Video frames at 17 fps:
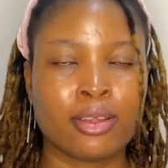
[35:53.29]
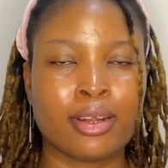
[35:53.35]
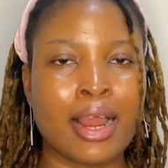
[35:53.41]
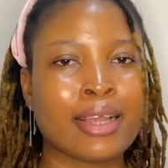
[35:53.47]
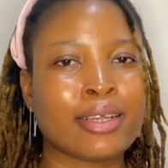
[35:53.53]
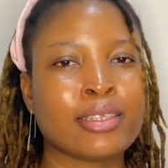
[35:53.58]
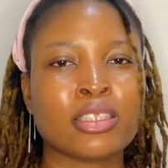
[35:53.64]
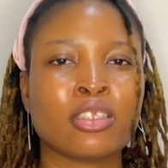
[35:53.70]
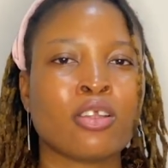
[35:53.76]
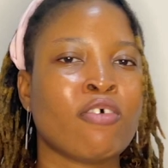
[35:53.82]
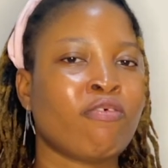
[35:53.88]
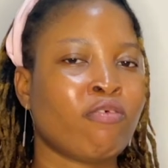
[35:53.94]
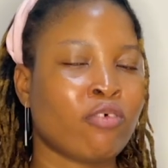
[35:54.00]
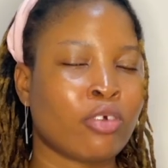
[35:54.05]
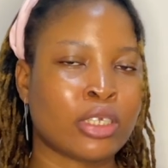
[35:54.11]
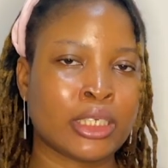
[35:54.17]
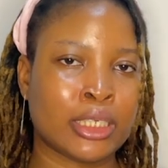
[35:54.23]
Like, it's not
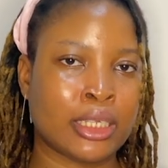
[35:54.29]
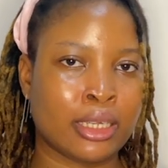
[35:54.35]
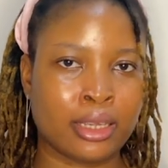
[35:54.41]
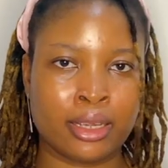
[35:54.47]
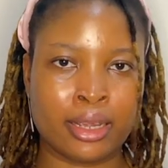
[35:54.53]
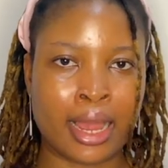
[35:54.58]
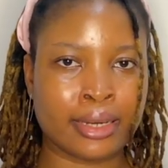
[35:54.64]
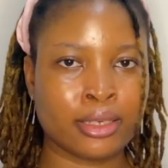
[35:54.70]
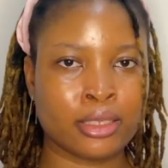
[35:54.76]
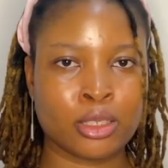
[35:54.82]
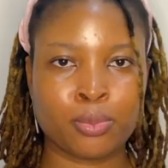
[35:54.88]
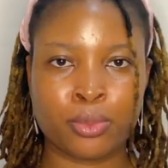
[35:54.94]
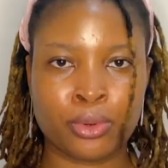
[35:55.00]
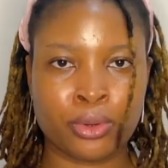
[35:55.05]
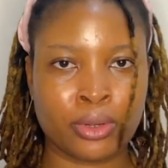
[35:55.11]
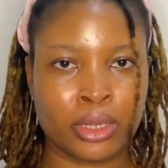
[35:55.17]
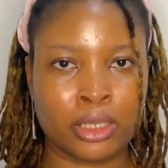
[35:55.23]
funny at this
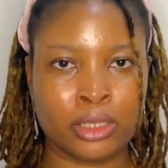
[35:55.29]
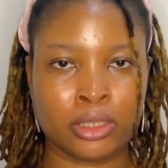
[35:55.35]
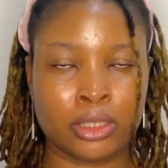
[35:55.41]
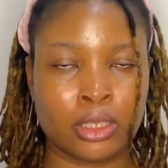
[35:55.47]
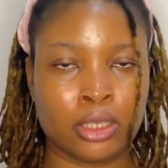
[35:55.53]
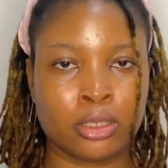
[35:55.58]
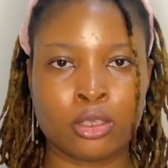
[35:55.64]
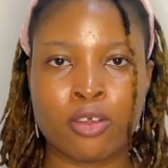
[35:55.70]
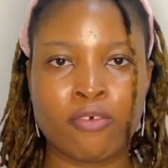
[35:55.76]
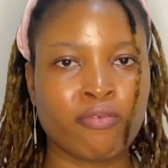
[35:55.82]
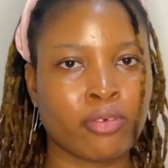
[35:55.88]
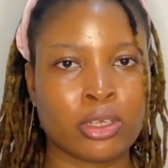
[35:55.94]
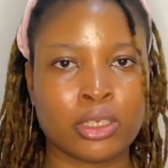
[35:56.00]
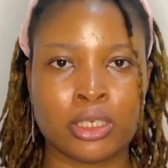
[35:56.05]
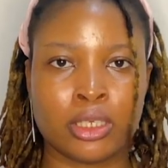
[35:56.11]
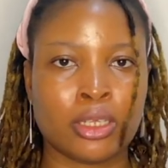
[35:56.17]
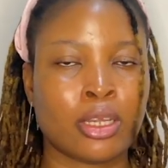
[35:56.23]
point. It's not
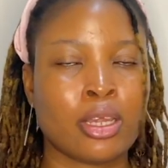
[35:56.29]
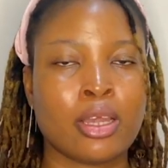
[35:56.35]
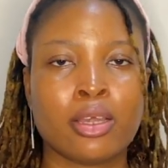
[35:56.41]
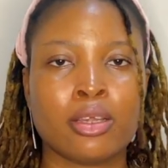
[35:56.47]
funny.